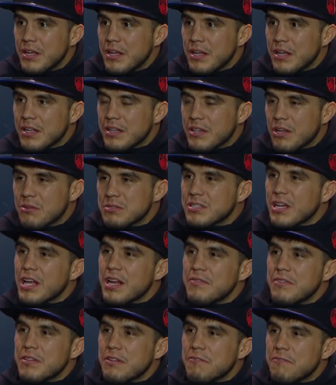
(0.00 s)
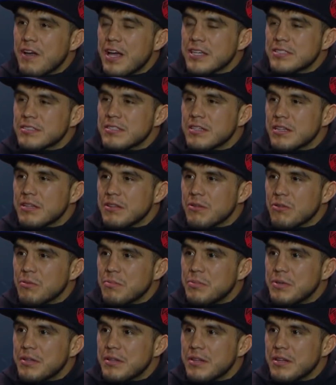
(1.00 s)
And I was kind of in the fast lane a little
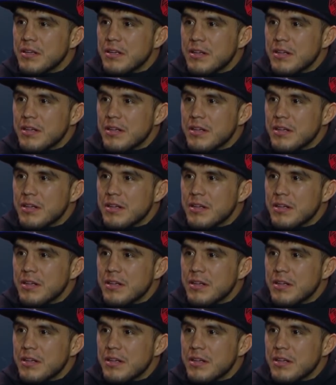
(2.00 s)
bit.